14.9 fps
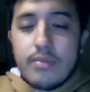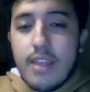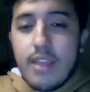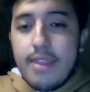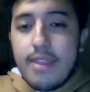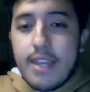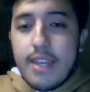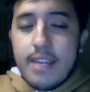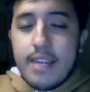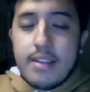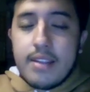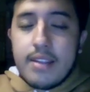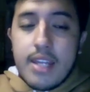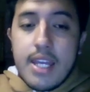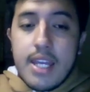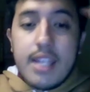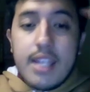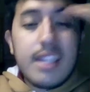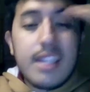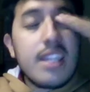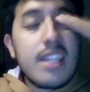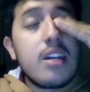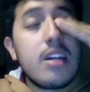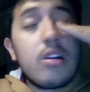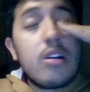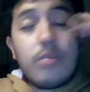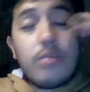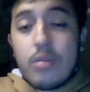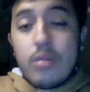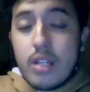then the year of
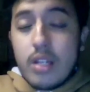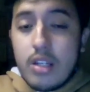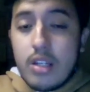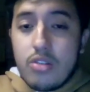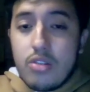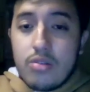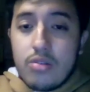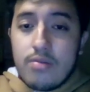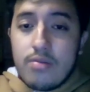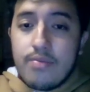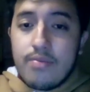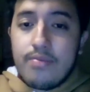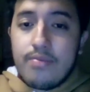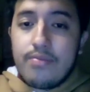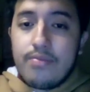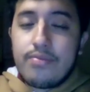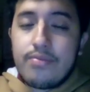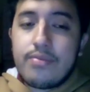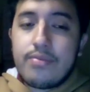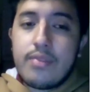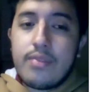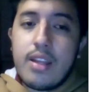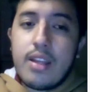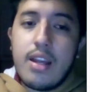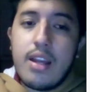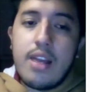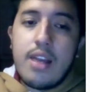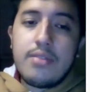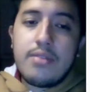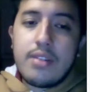publication.
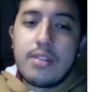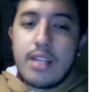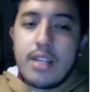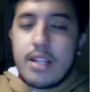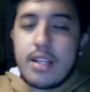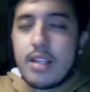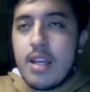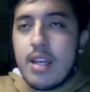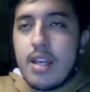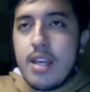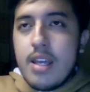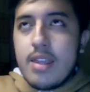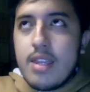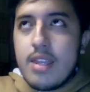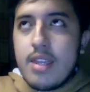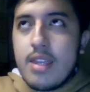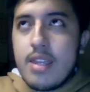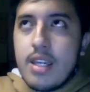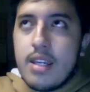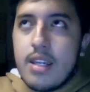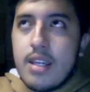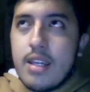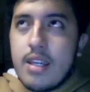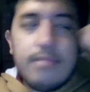After that, the